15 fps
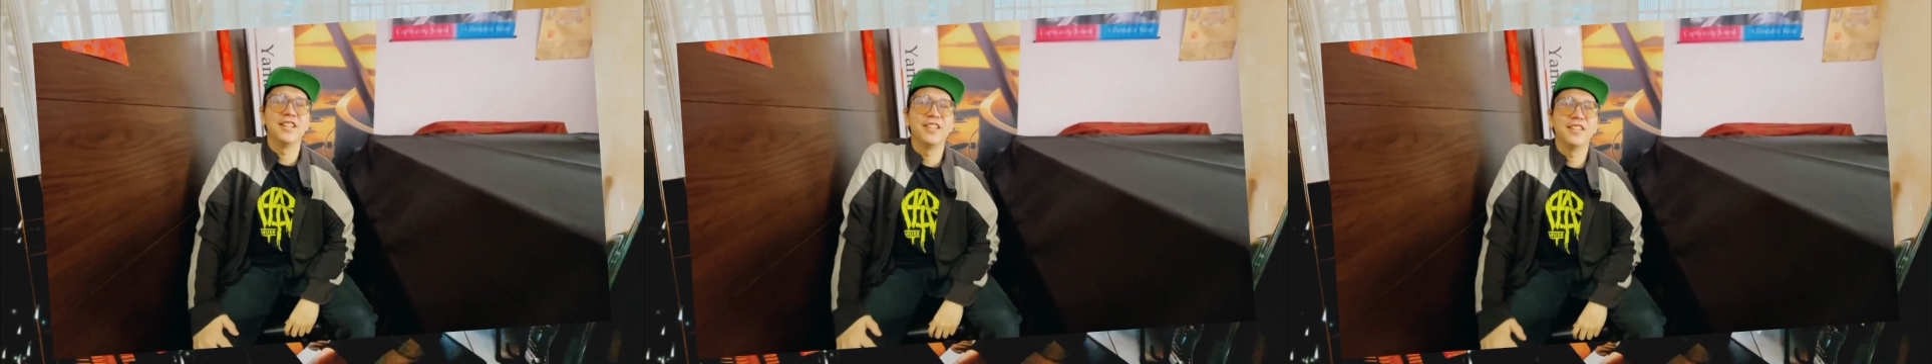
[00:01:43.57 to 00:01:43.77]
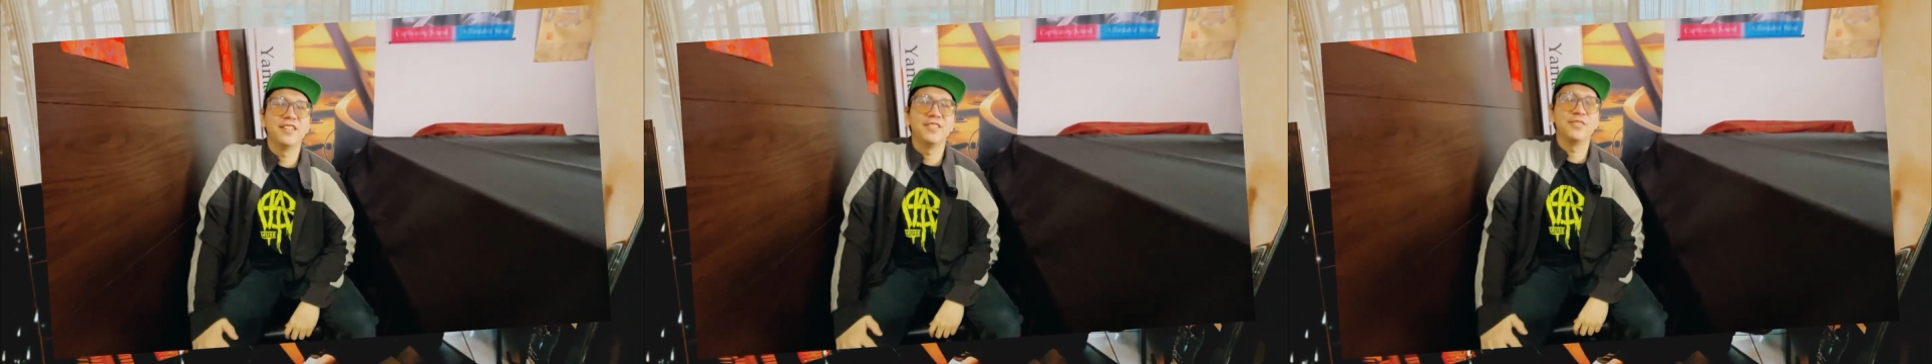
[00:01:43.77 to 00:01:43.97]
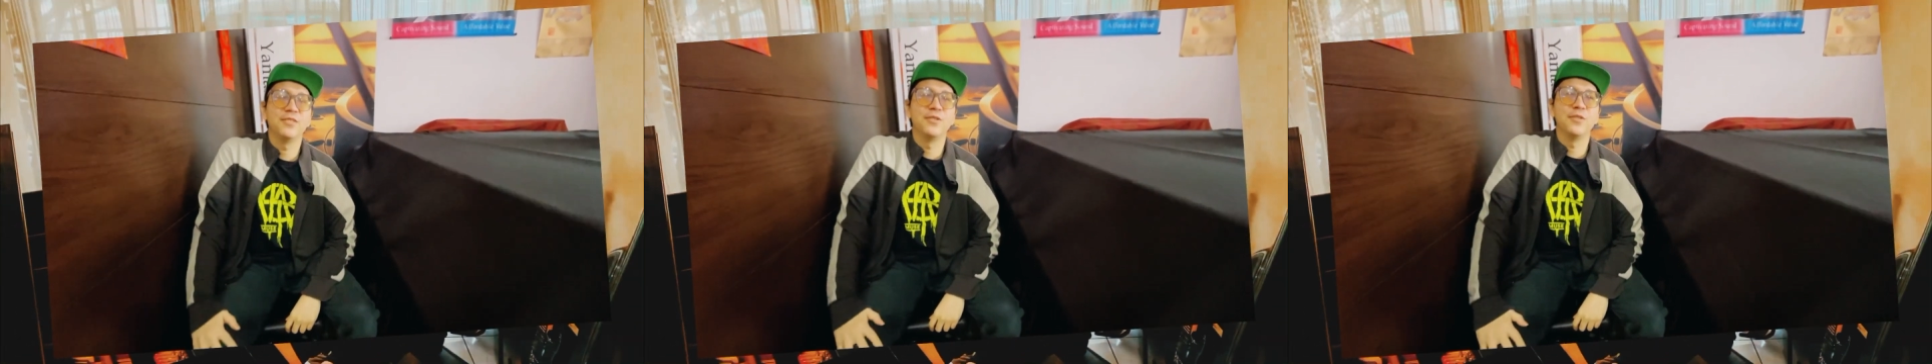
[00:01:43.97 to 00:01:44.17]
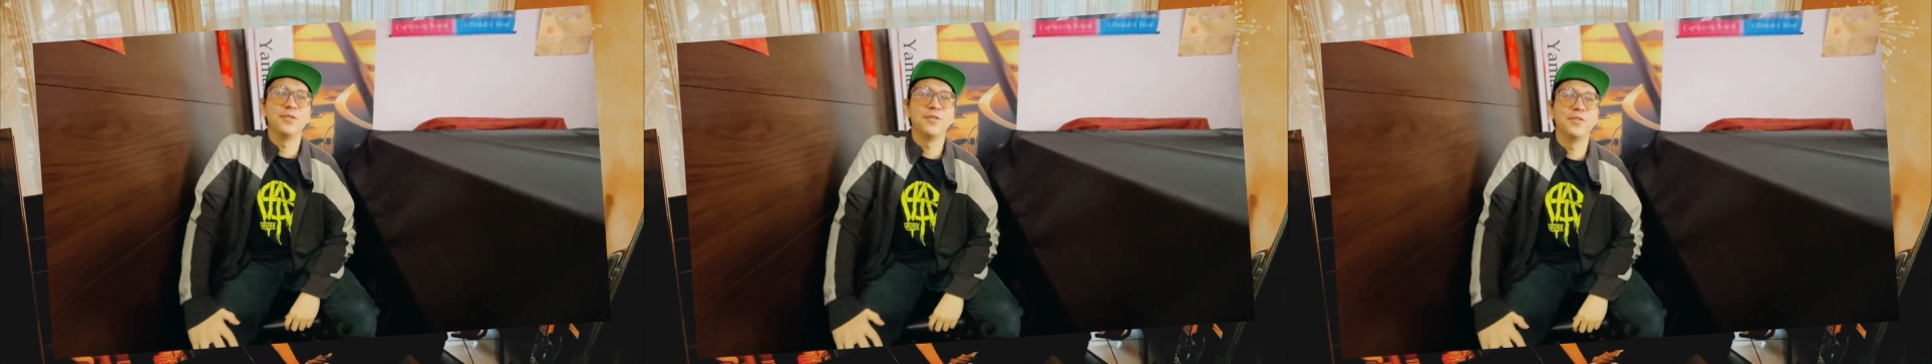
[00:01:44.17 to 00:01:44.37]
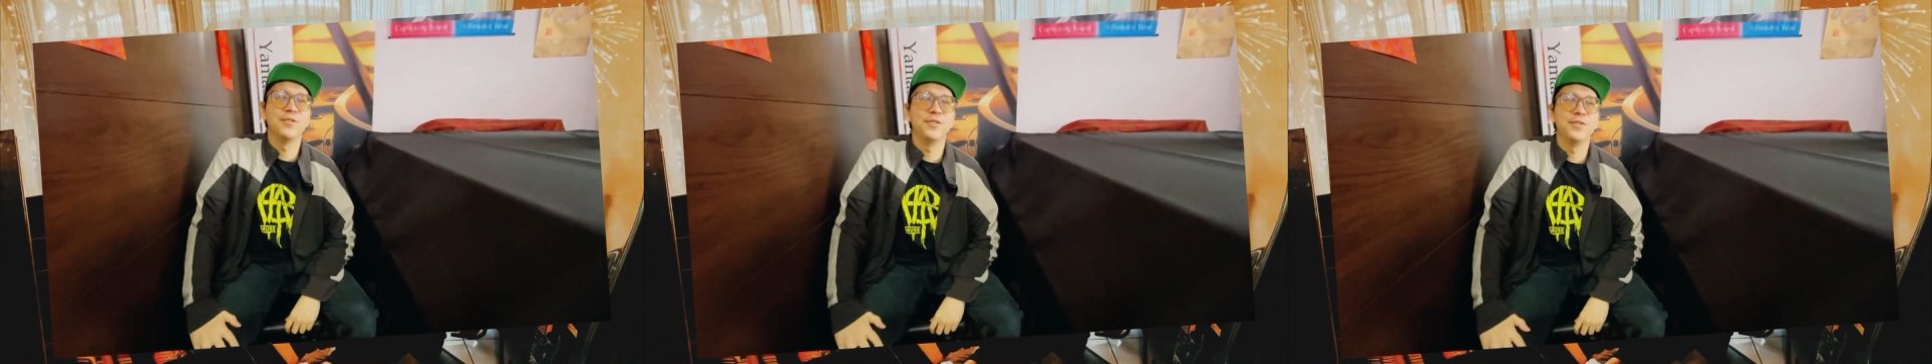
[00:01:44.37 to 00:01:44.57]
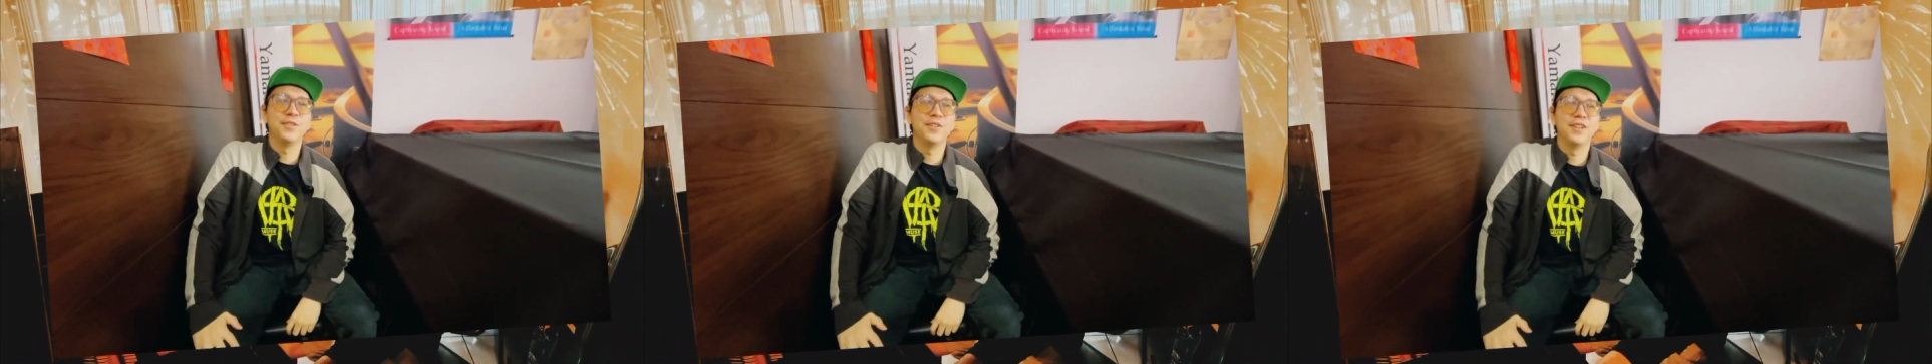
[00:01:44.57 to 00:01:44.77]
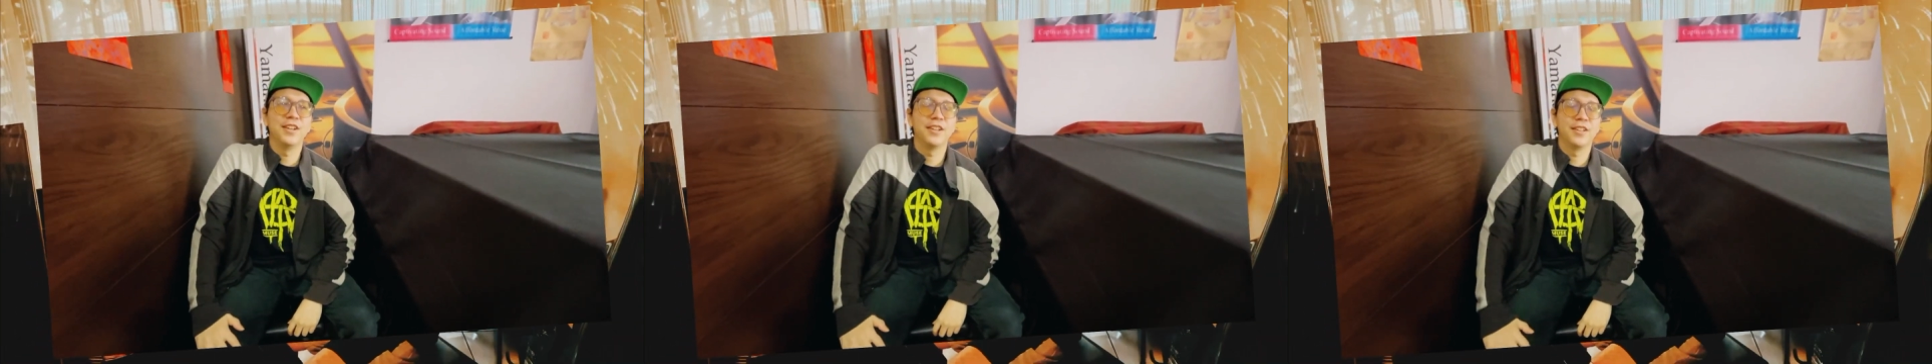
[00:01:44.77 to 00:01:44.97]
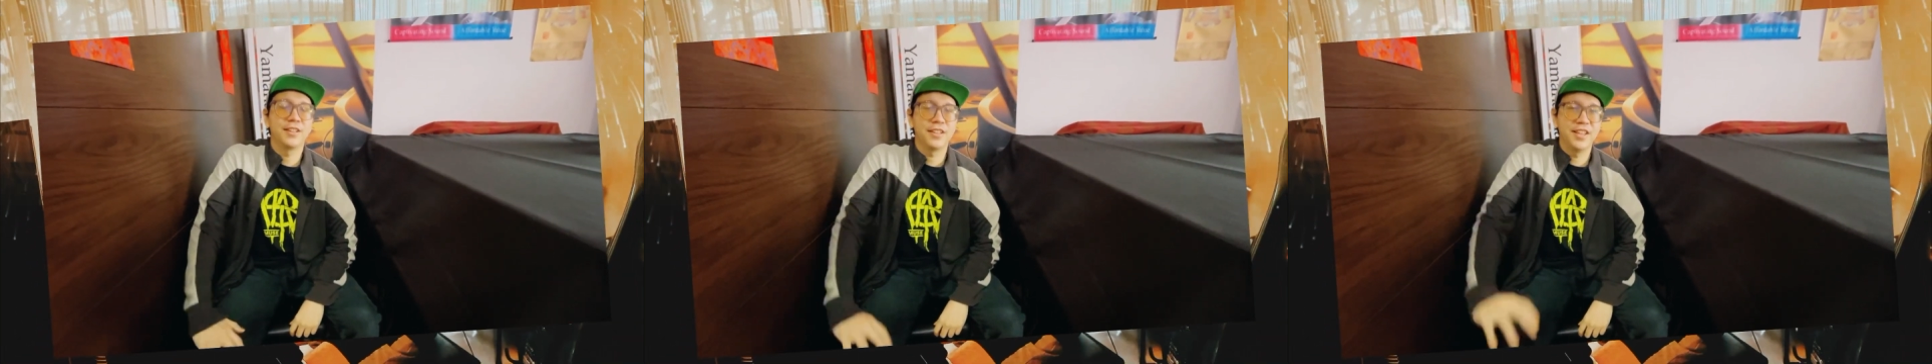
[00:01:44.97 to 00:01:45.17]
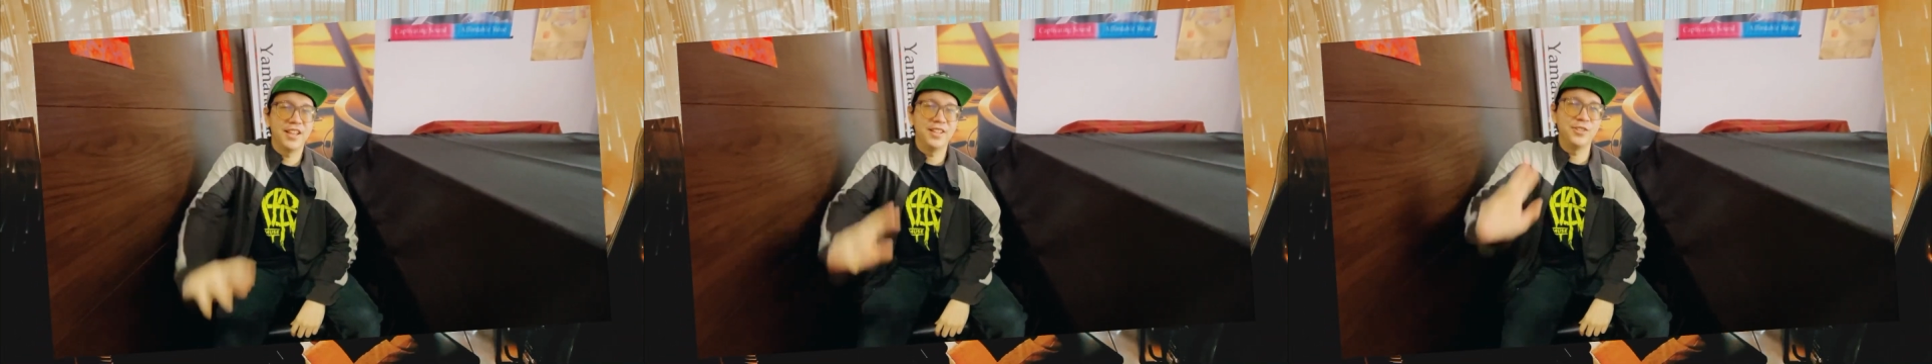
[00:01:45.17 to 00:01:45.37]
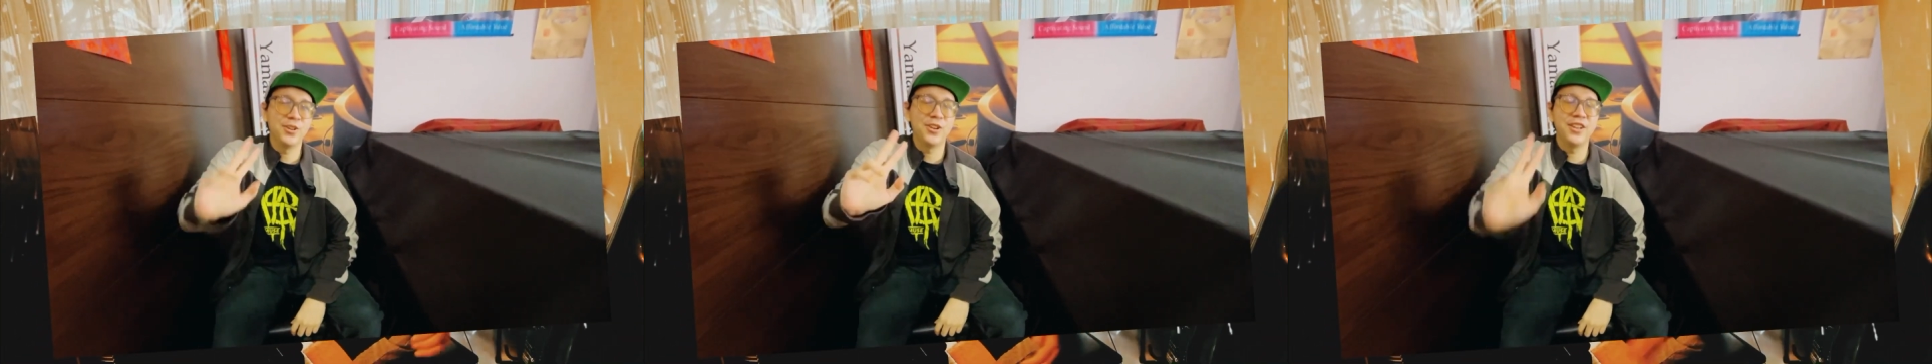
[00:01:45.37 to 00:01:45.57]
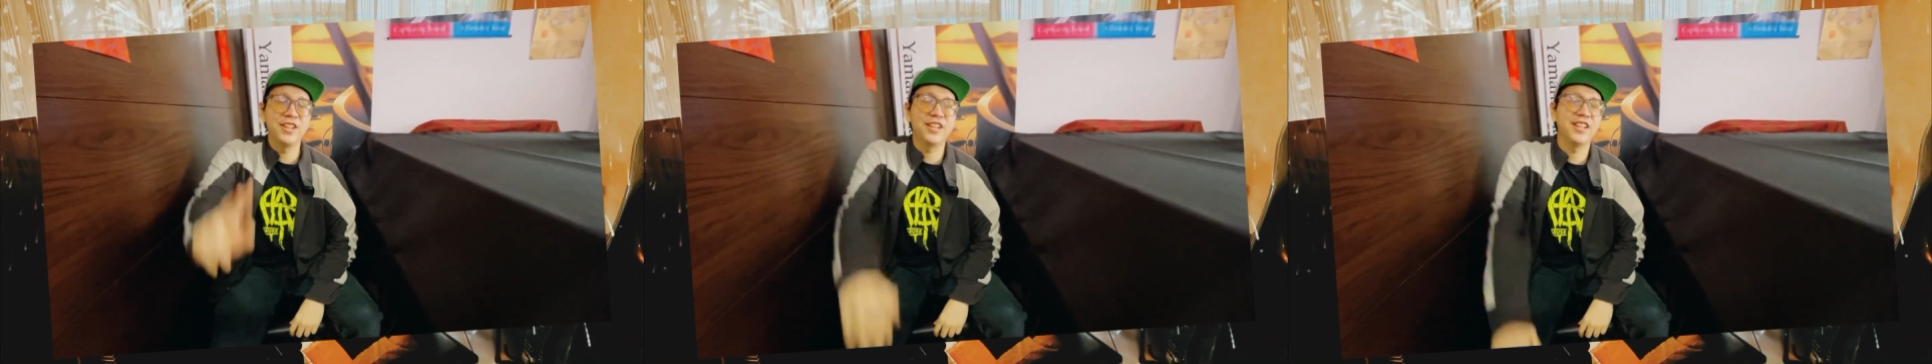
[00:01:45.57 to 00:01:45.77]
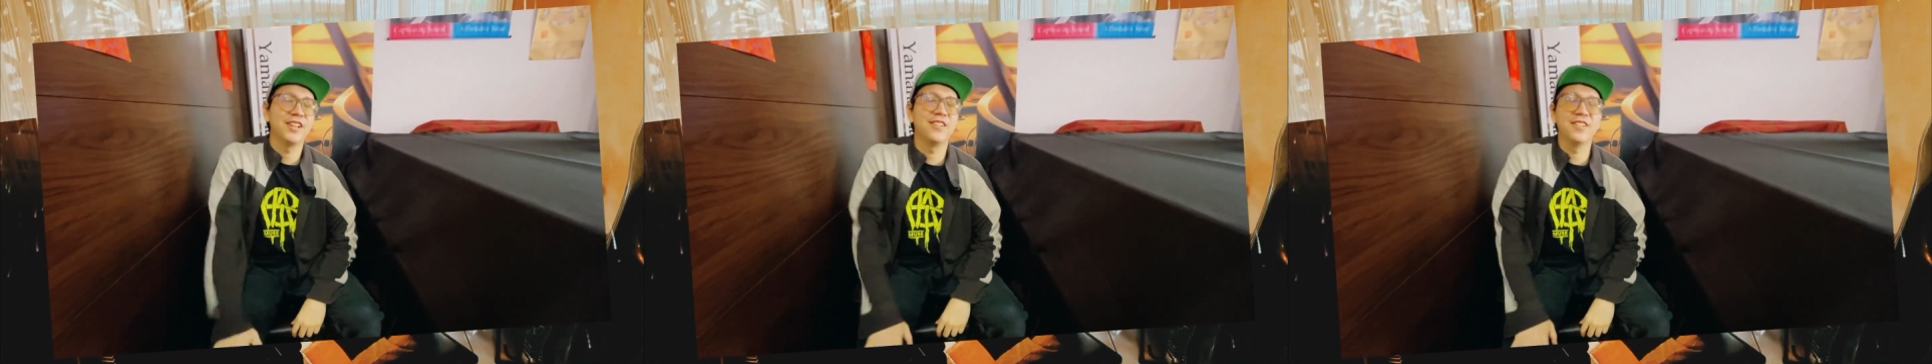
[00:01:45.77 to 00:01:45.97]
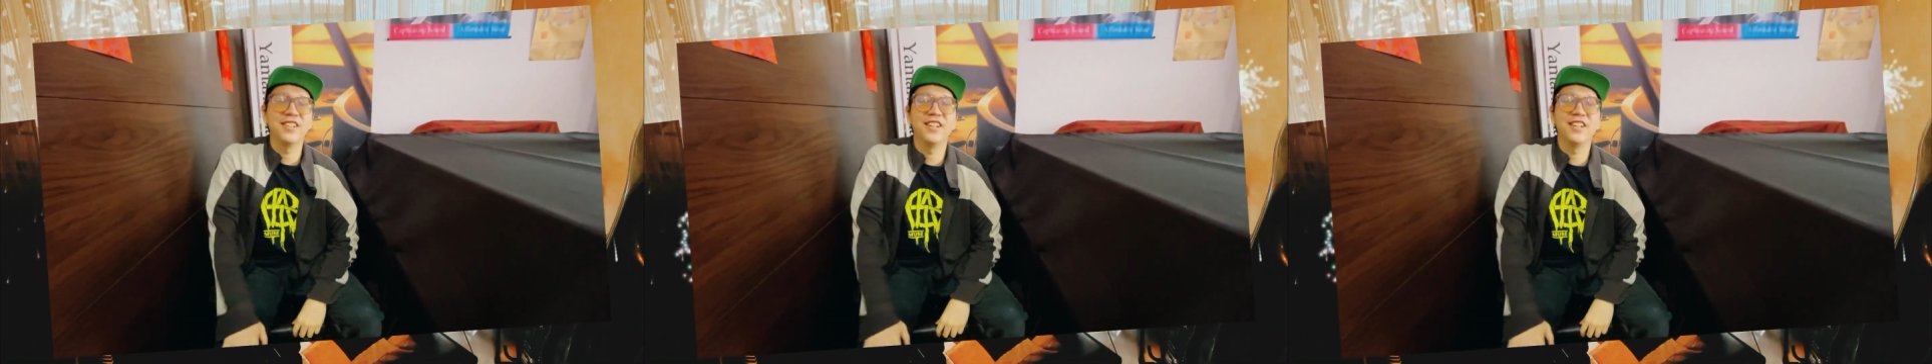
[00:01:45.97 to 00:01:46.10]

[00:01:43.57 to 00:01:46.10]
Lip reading: So enjoy.